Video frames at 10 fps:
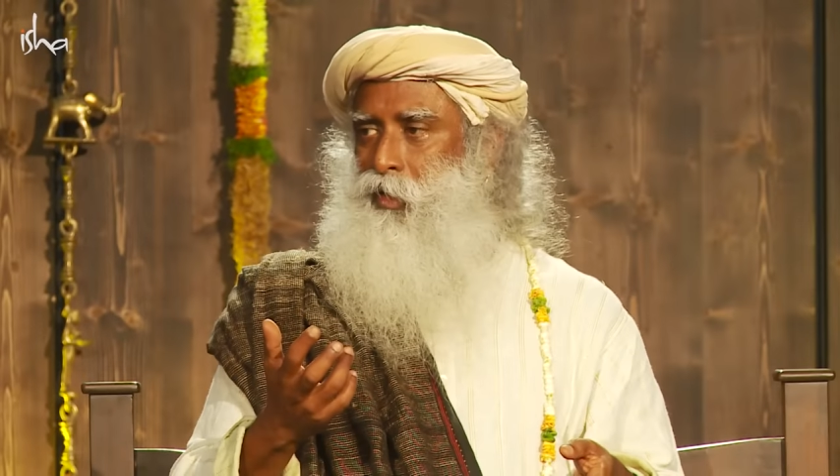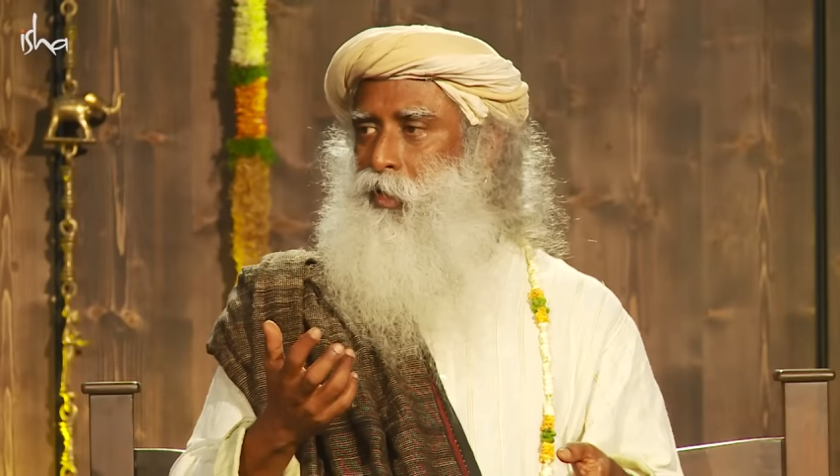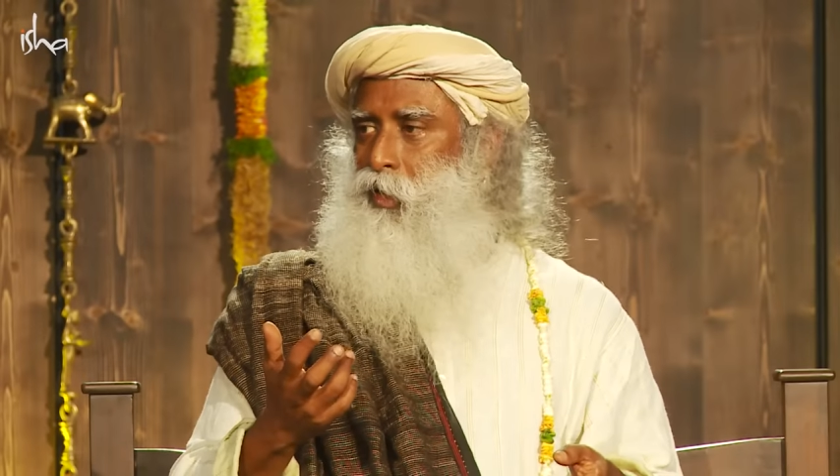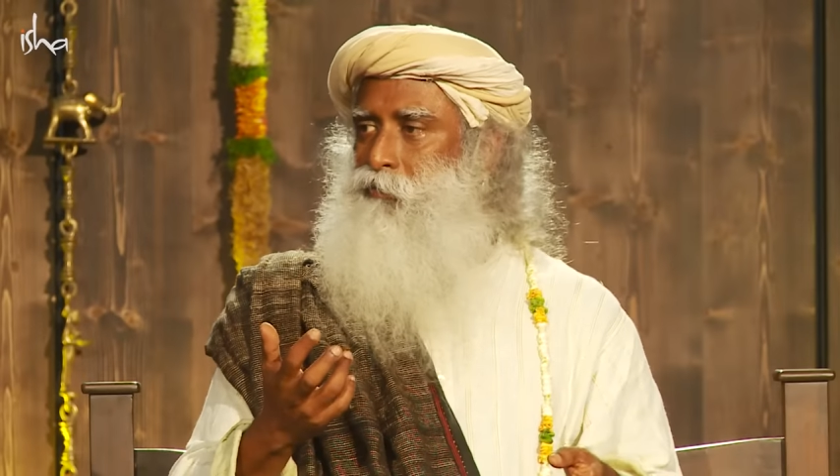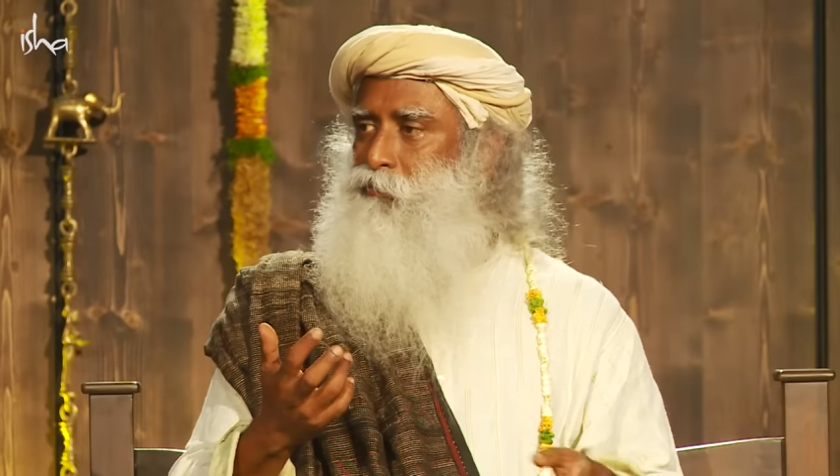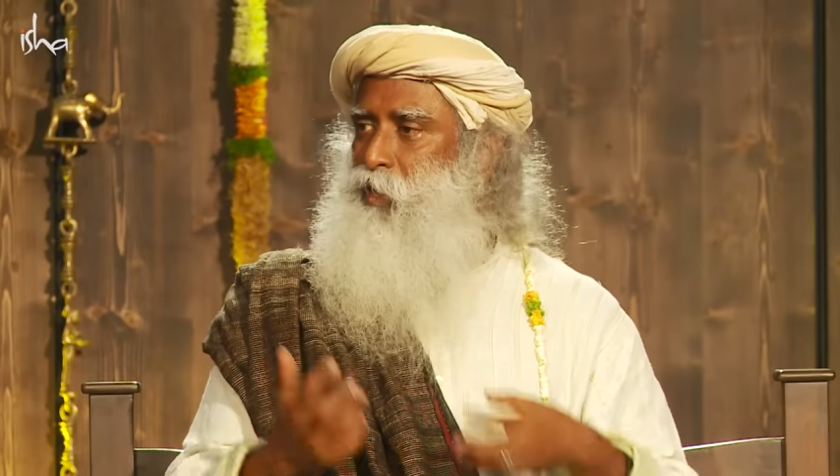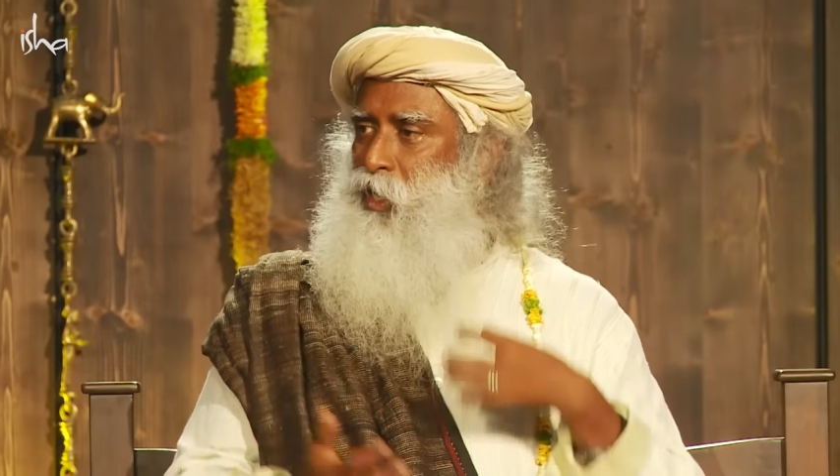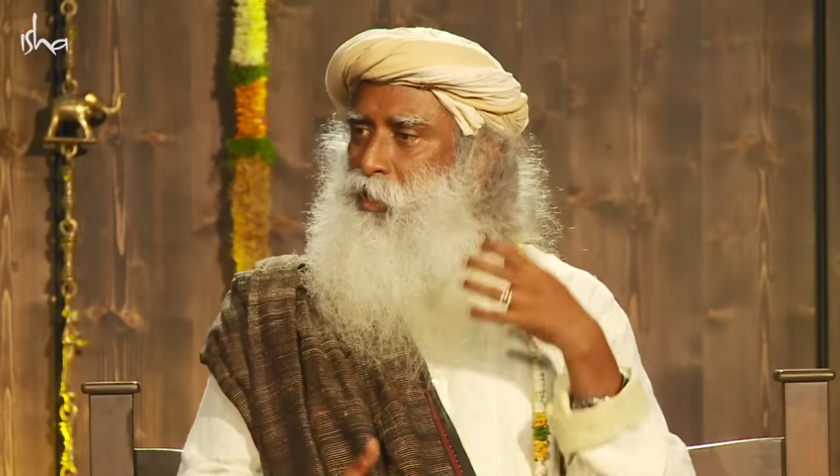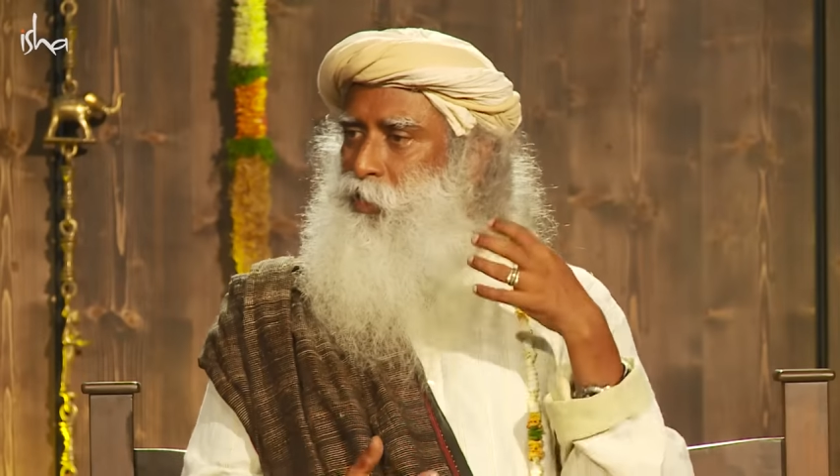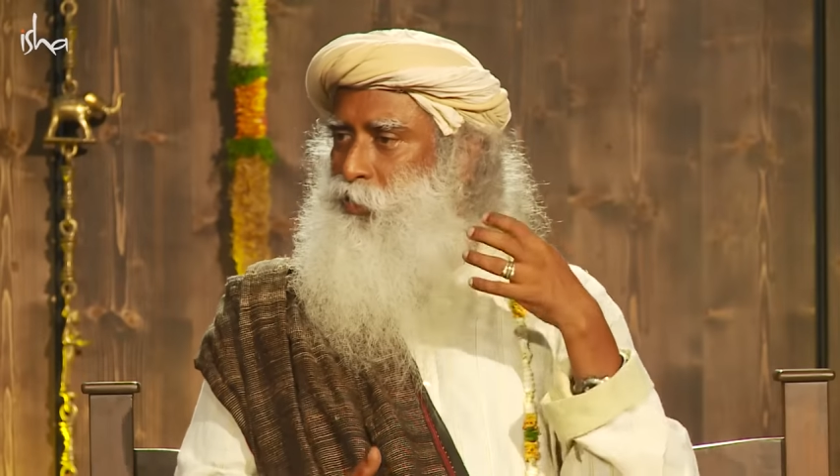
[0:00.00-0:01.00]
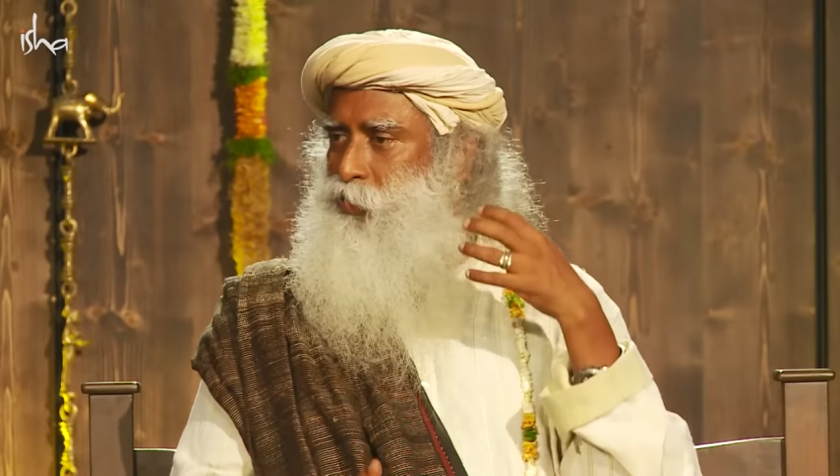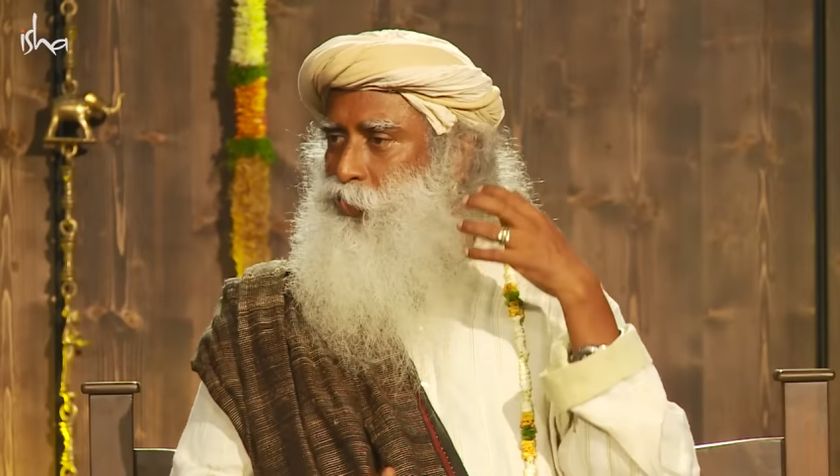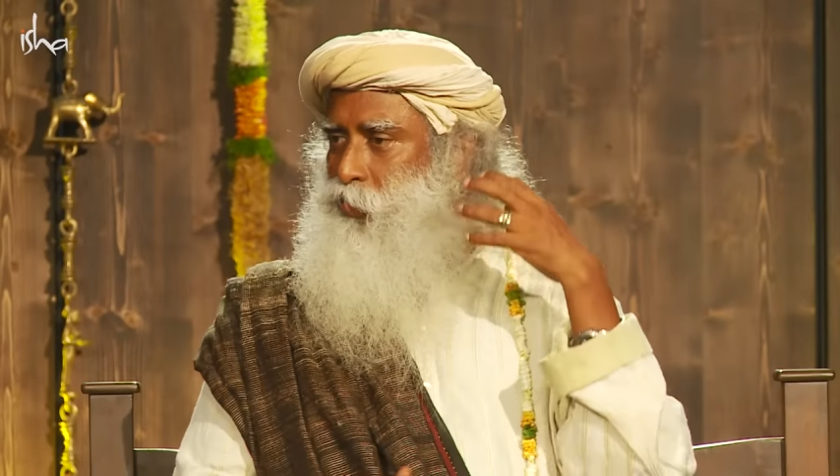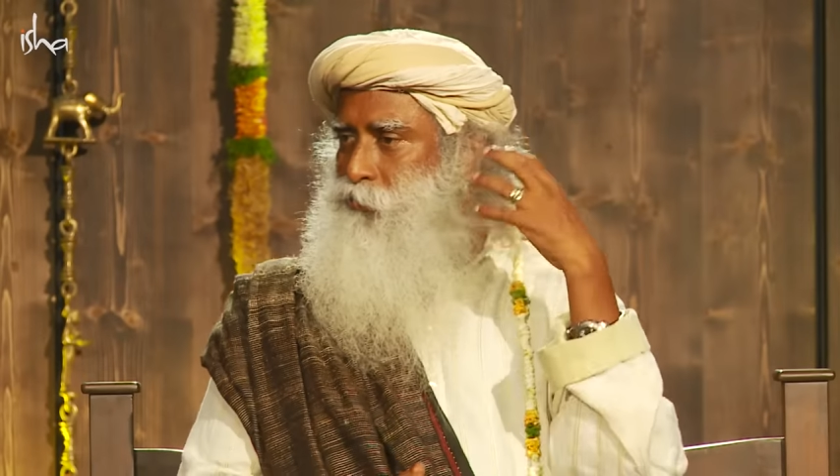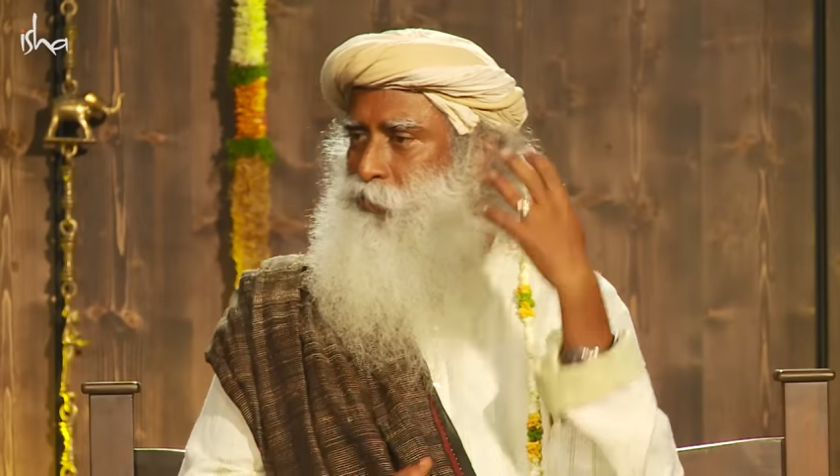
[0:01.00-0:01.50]
of
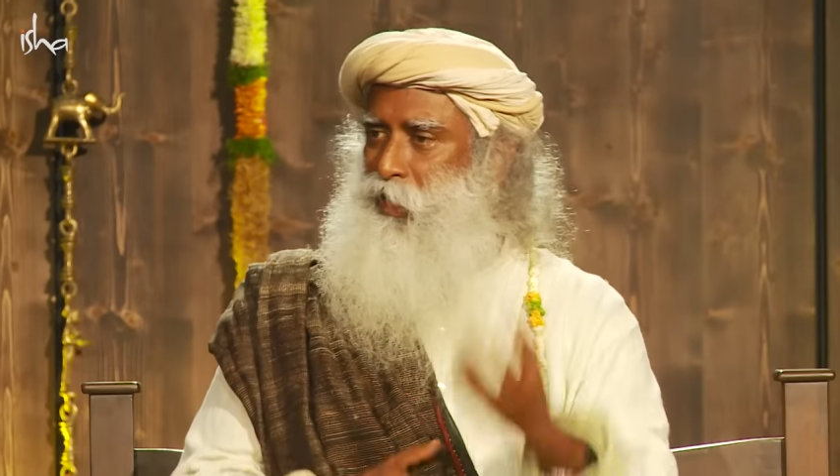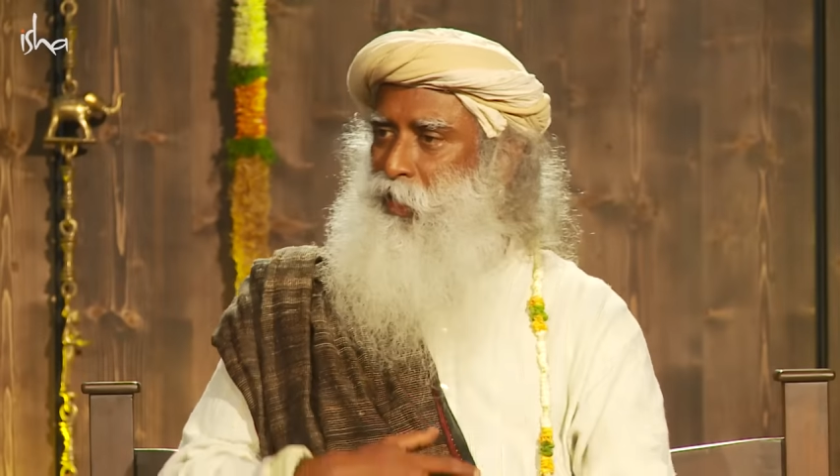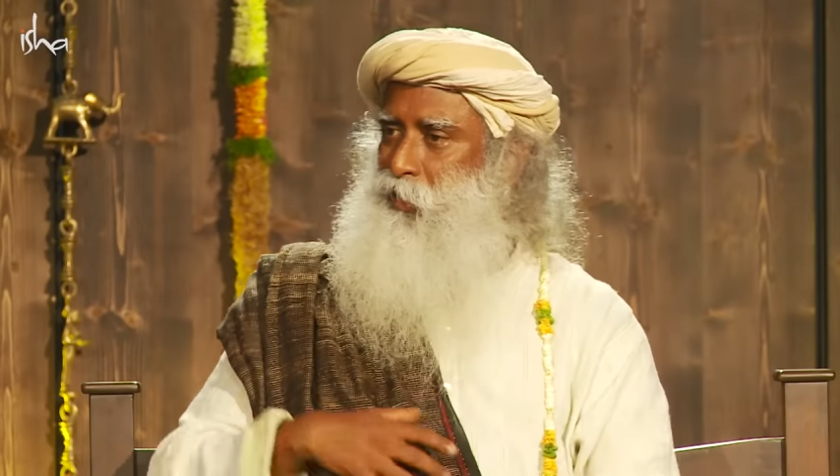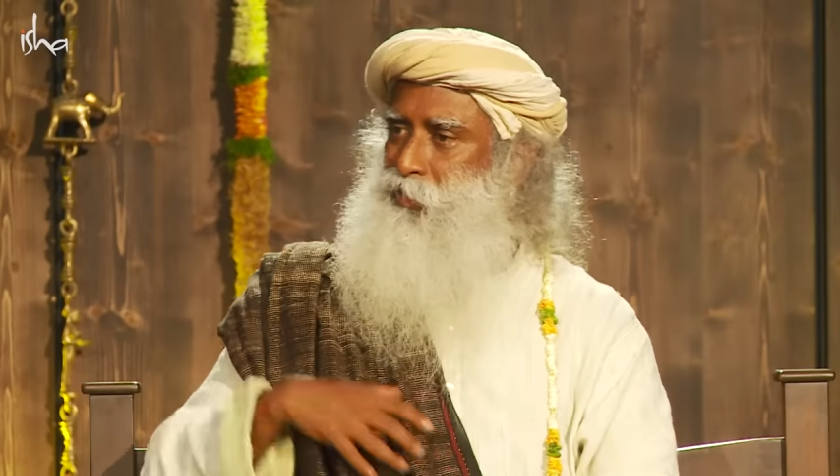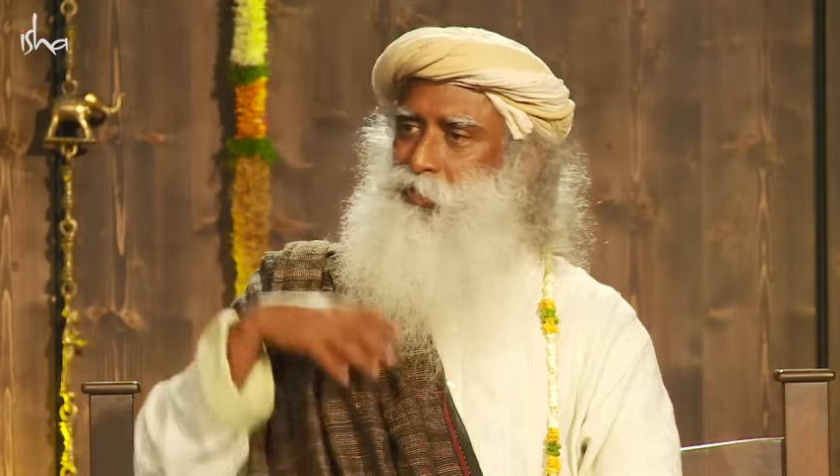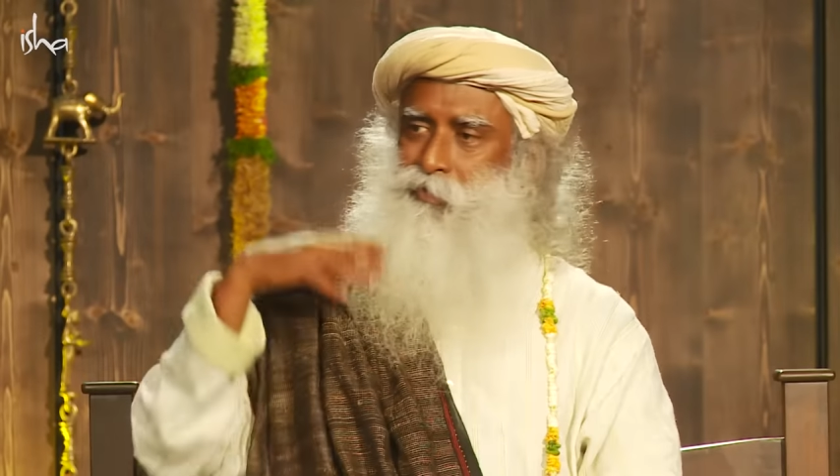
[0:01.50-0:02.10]
violence, of sex,